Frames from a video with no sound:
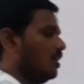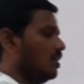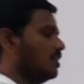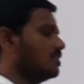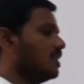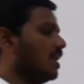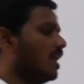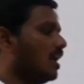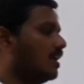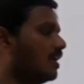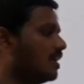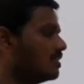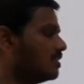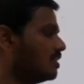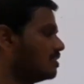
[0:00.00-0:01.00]
It is analytic
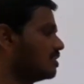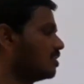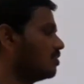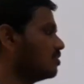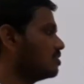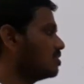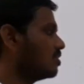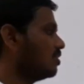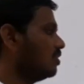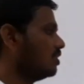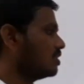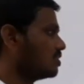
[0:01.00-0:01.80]
at z is equal to 0.